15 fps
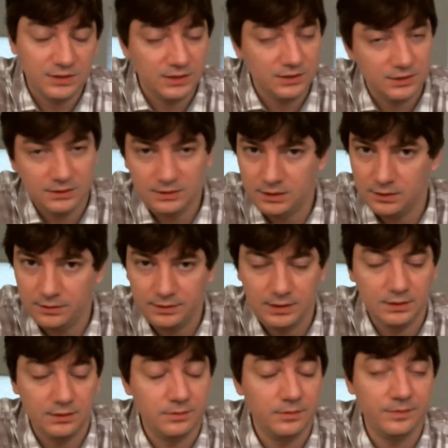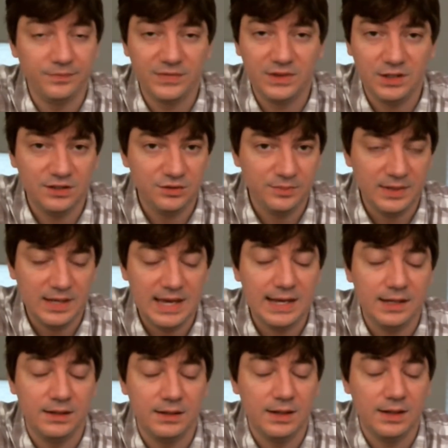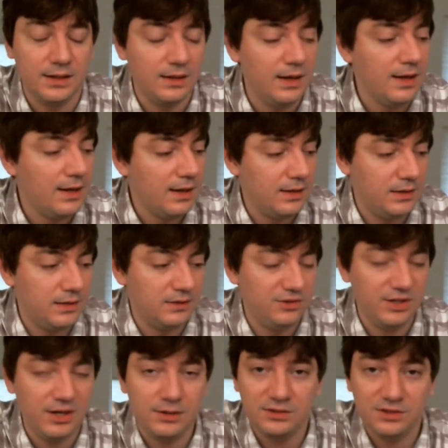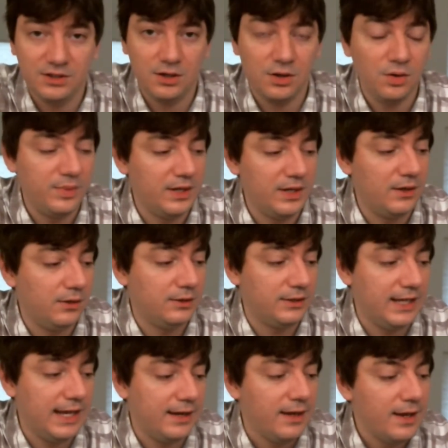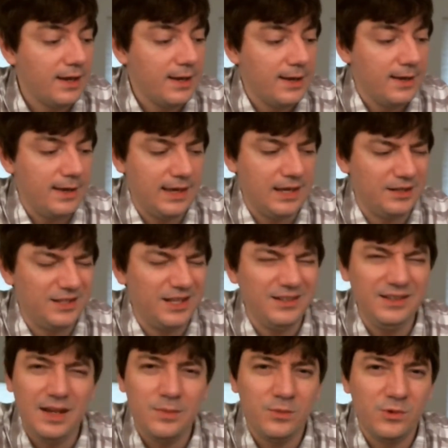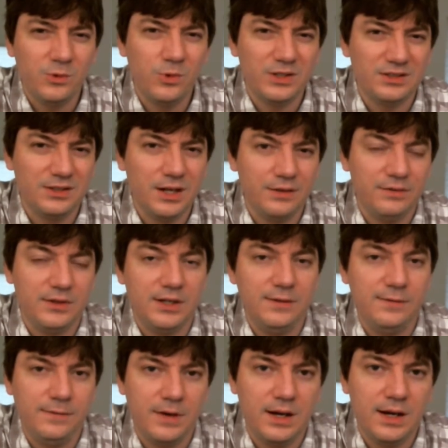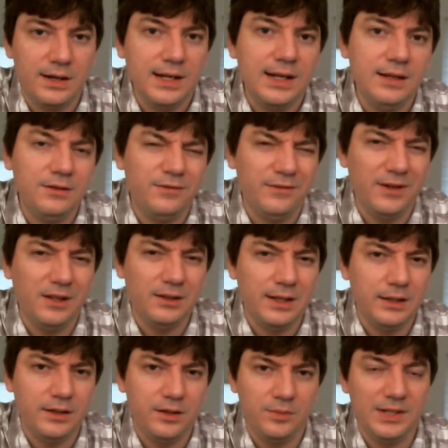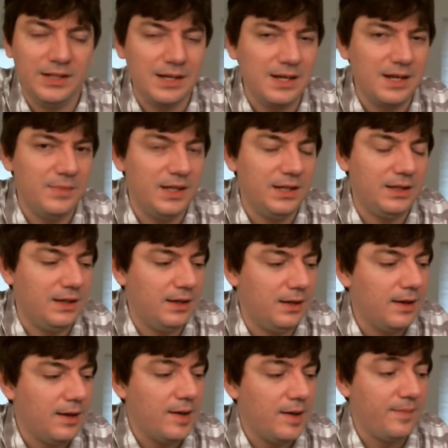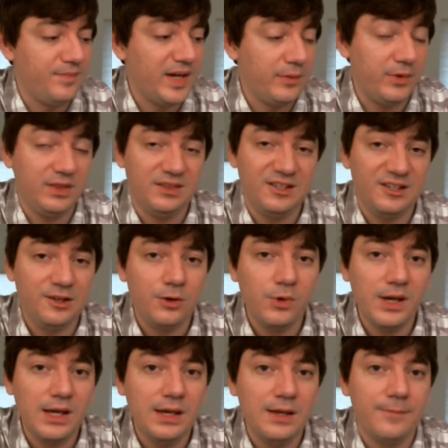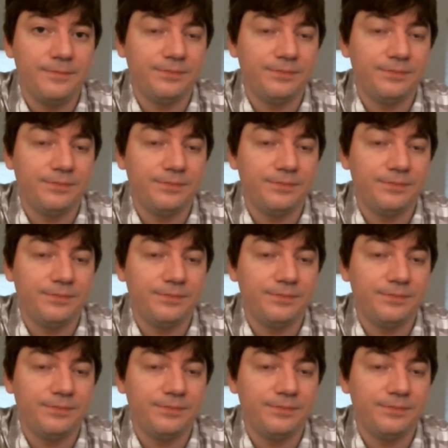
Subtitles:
such as the touchpad and the gyroscope and all that. And that game was not very fun, and it felt a little bit gimmicky. But with Tearaway,